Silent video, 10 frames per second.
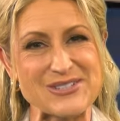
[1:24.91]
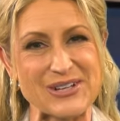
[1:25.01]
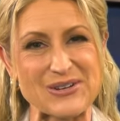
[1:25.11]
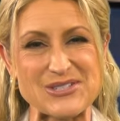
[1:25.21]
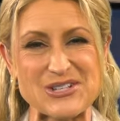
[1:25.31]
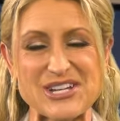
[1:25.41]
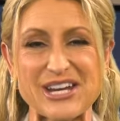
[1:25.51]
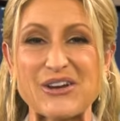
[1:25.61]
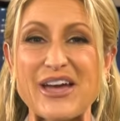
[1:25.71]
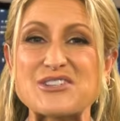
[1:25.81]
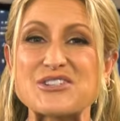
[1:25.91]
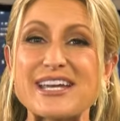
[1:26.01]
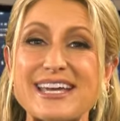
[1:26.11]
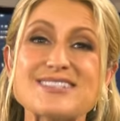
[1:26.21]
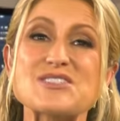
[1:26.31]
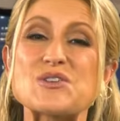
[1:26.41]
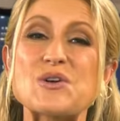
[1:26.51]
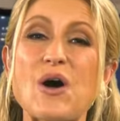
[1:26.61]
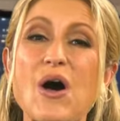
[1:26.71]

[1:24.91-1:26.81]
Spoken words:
You can also check your entry in-store,